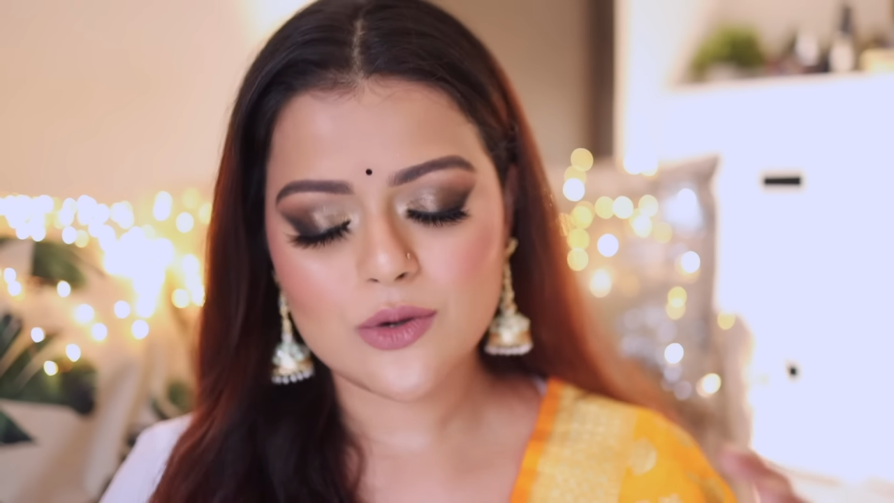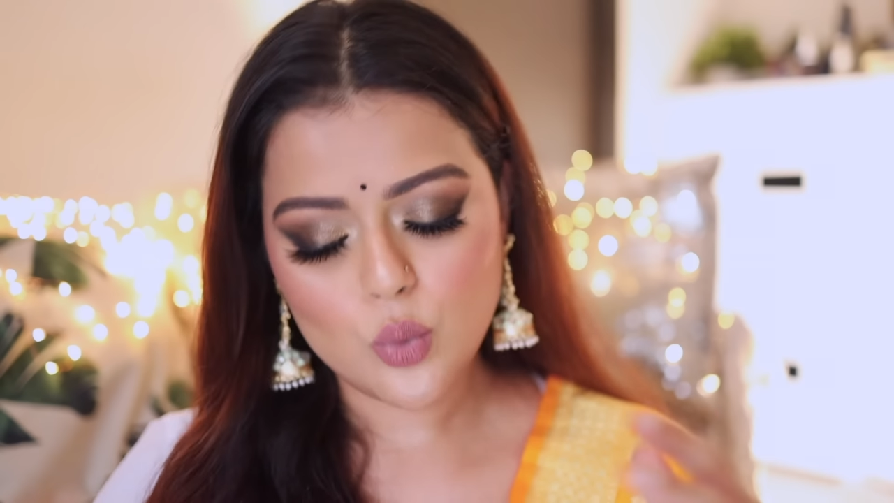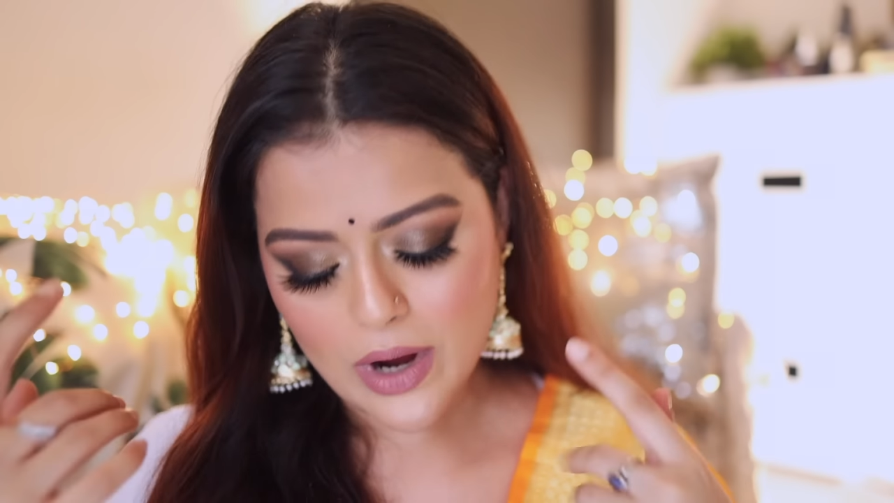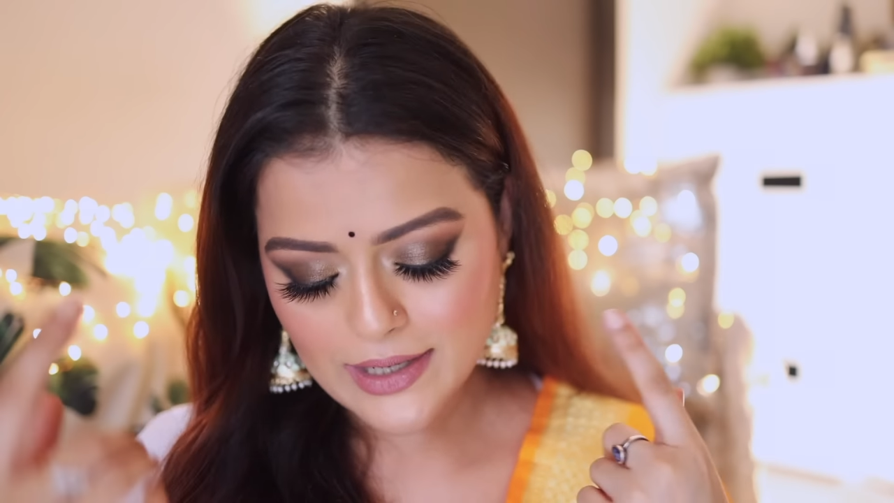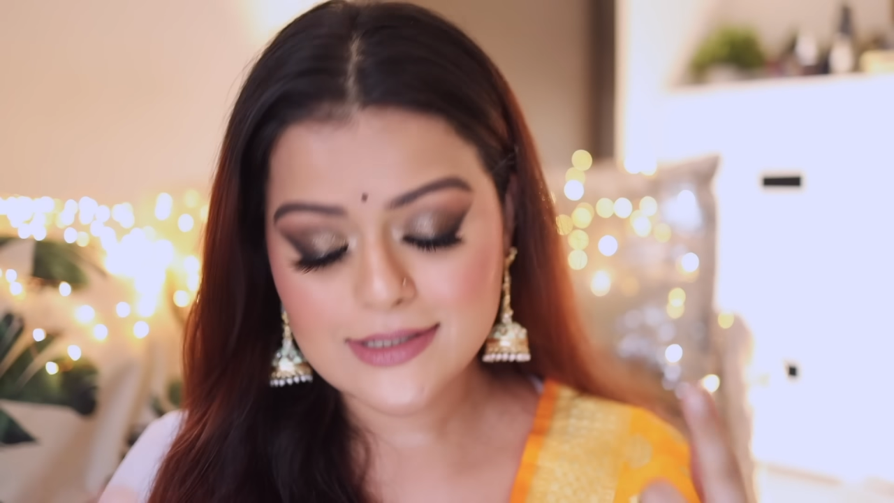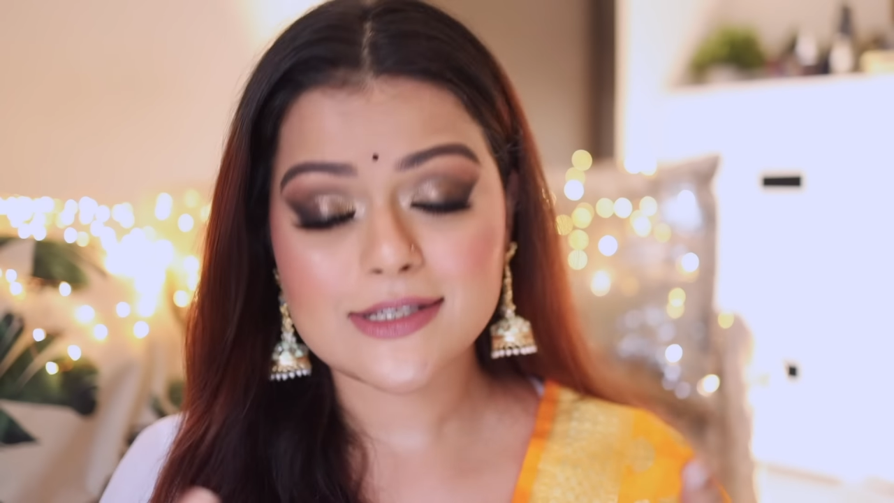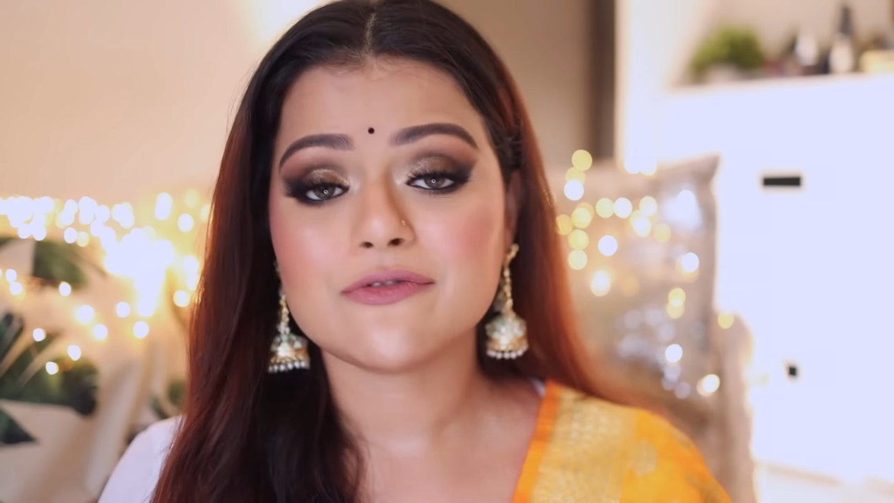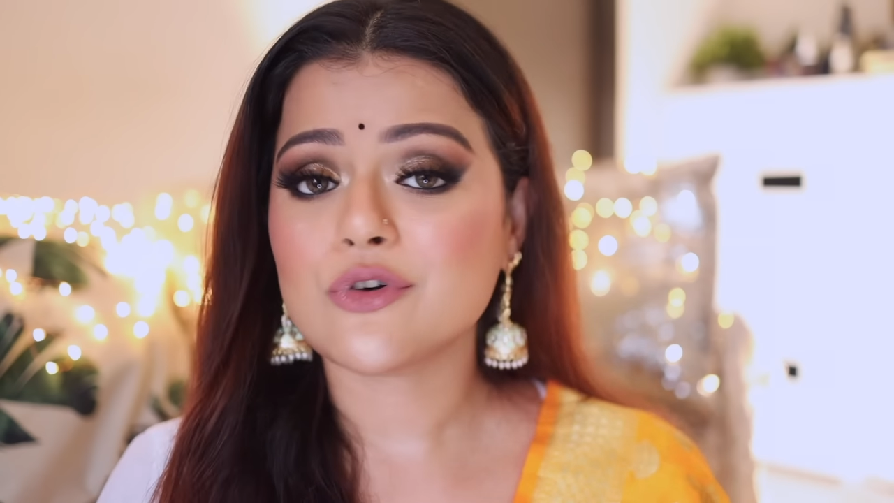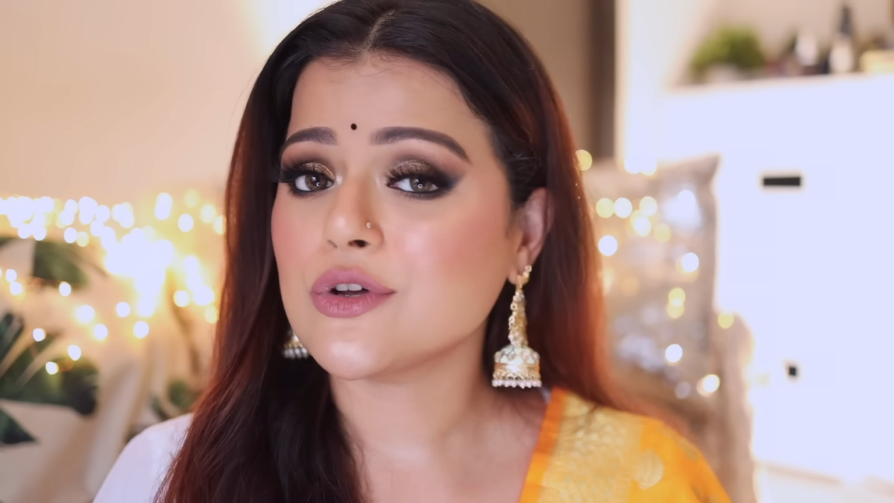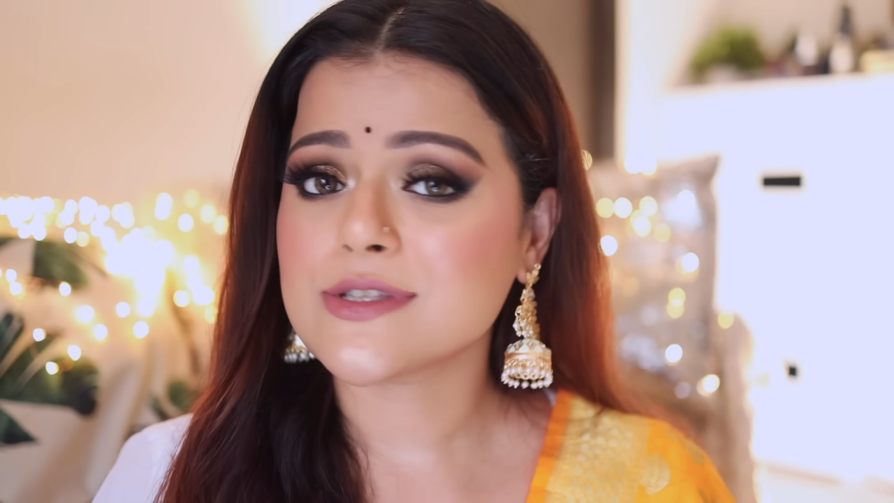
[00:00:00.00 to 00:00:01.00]
one is
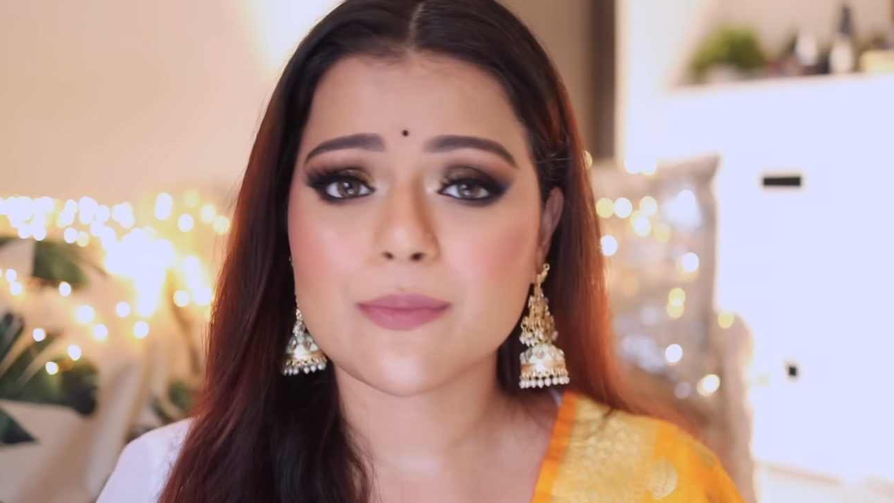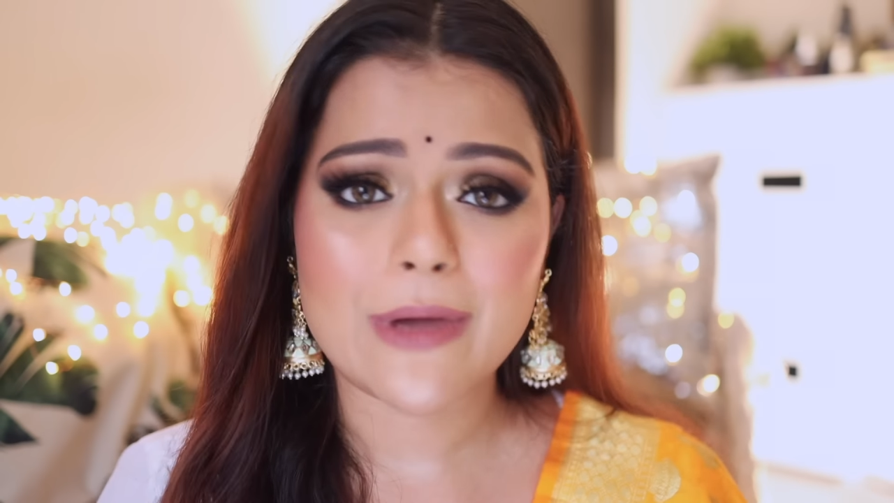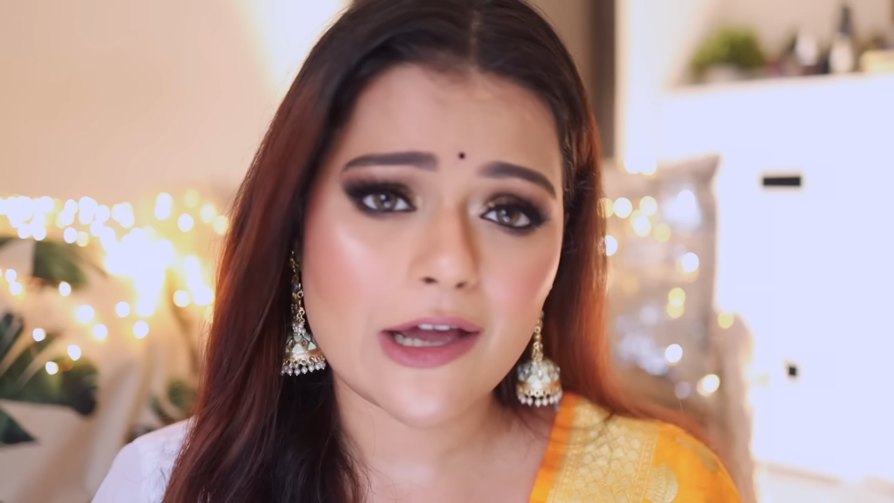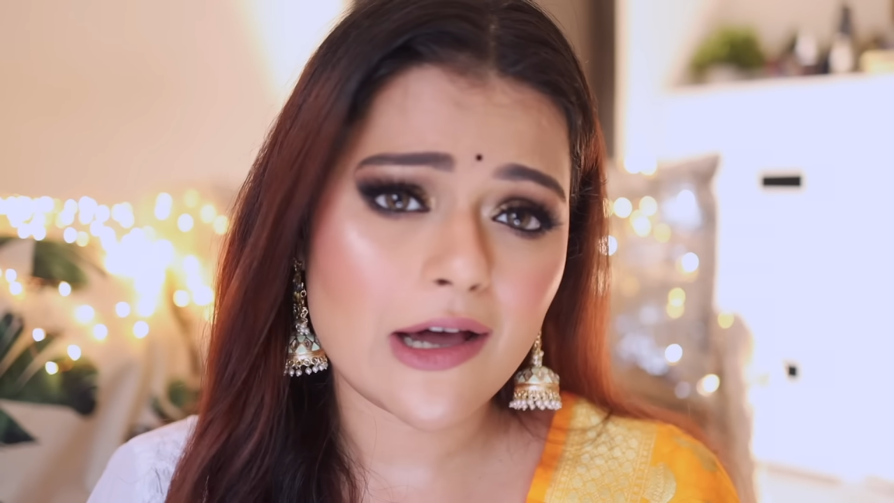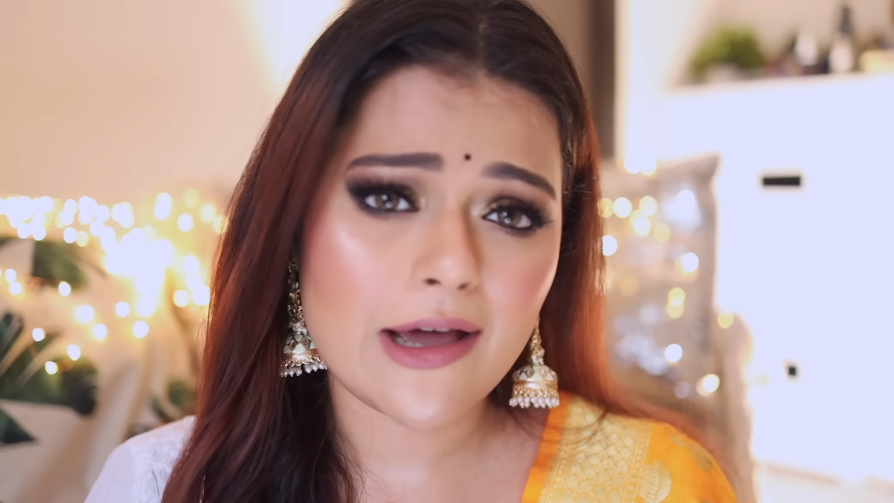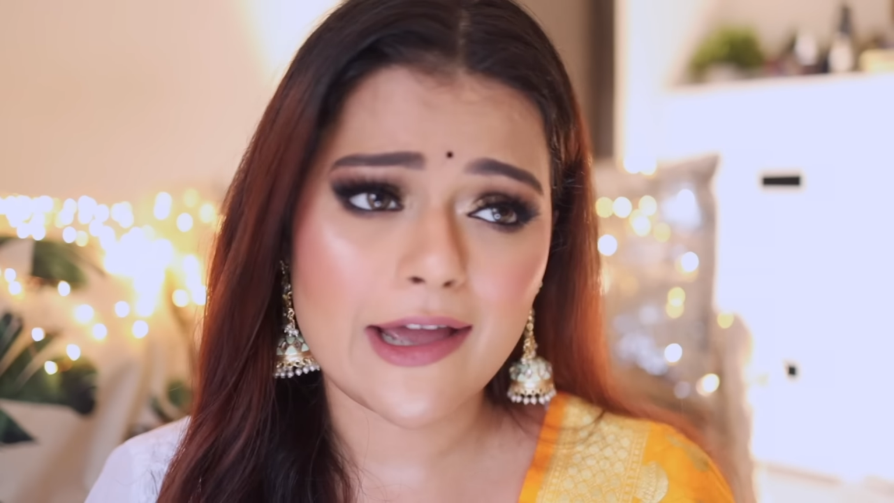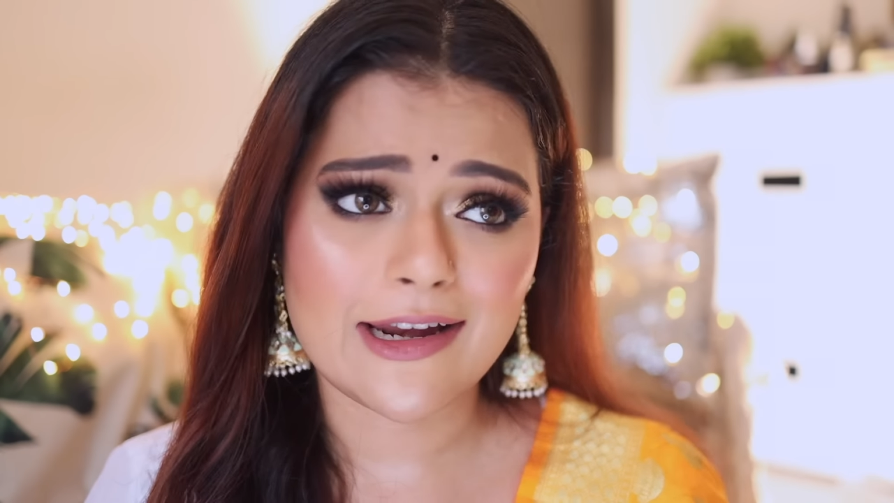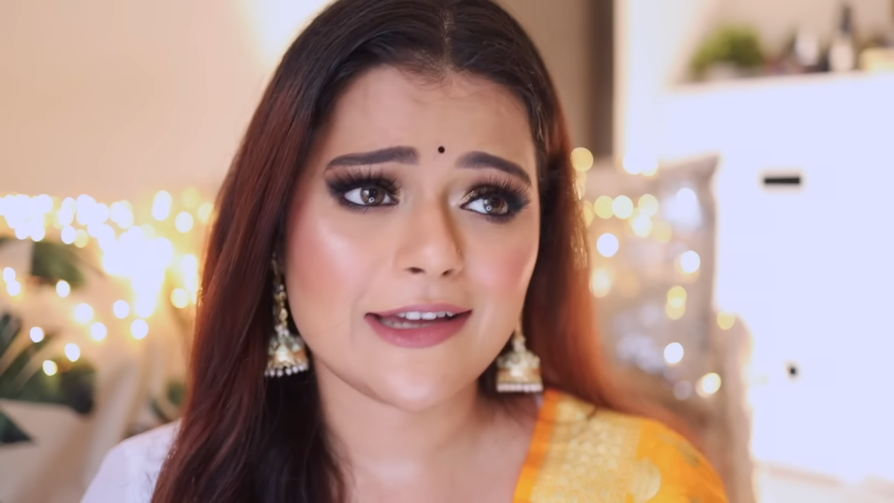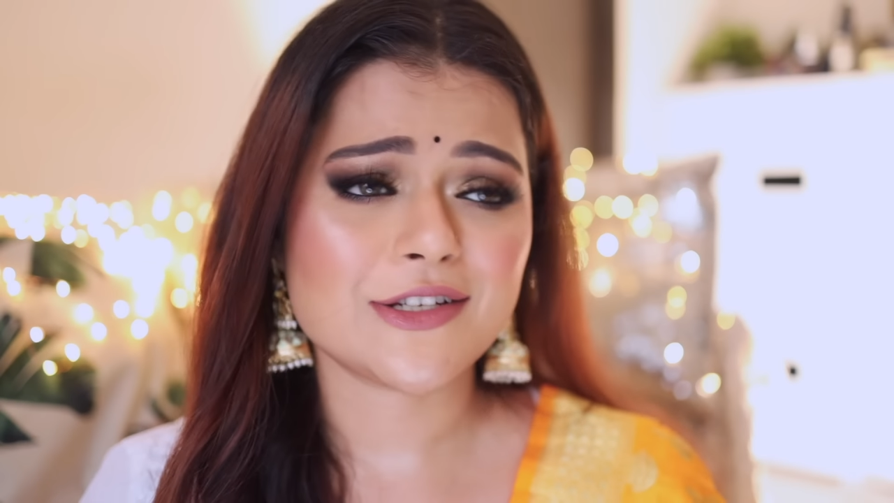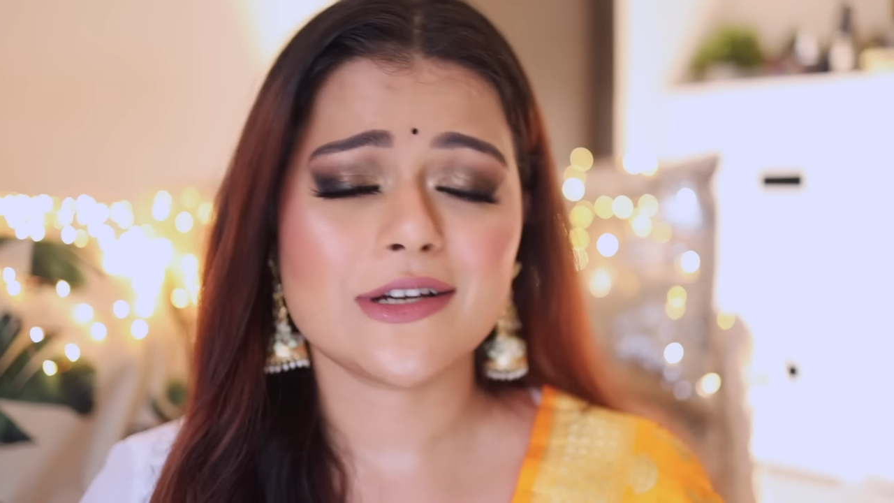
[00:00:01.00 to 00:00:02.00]
of course the Becca
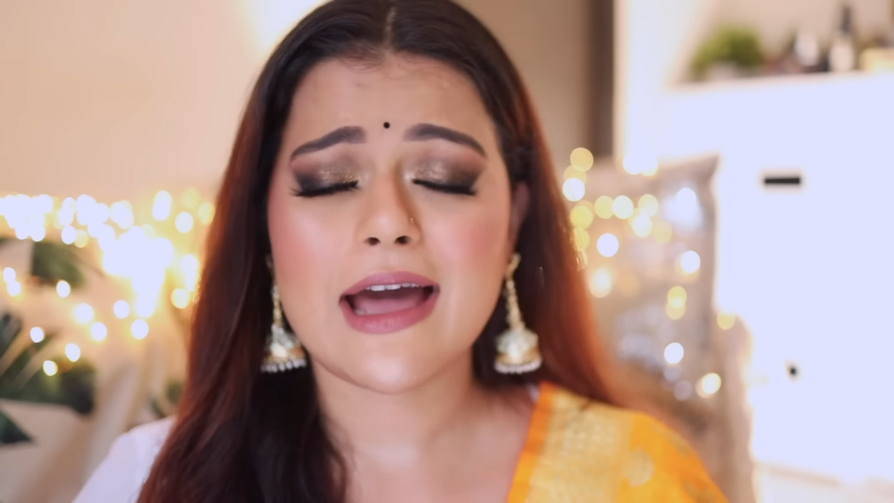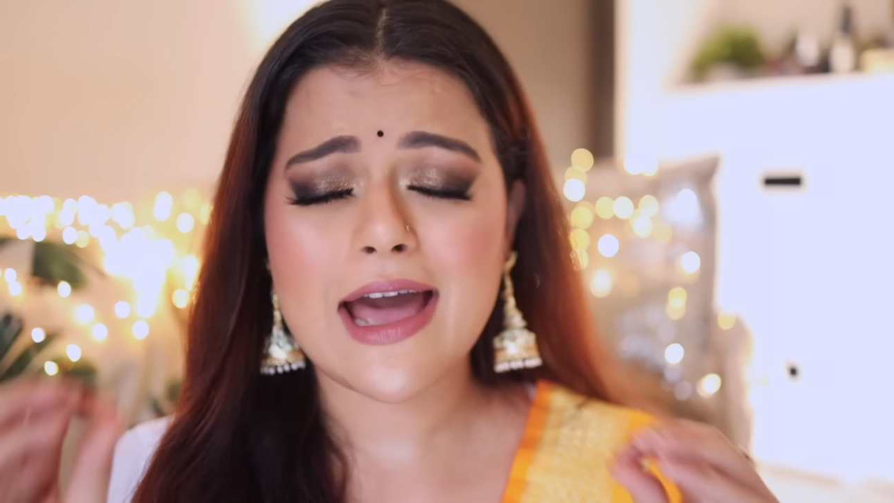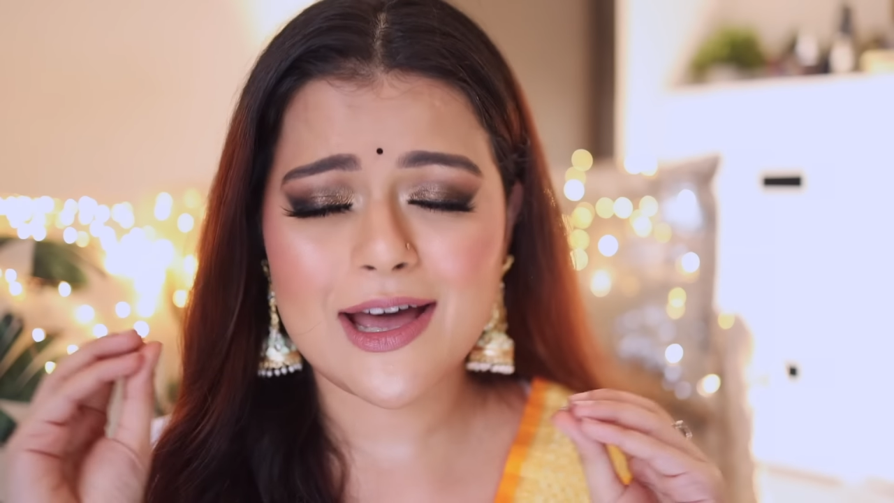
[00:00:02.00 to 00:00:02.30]
highlighter.